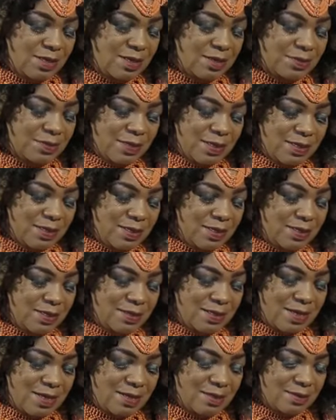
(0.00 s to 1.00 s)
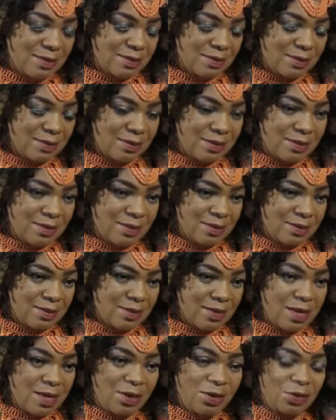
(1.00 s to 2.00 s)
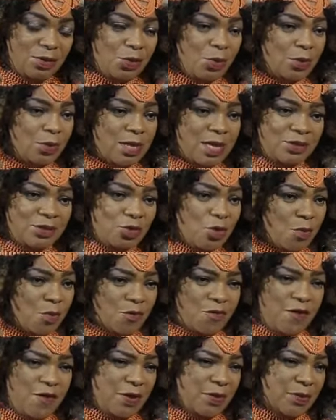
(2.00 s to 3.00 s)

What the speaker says: Honestly speaking, Lisa, I don't know what has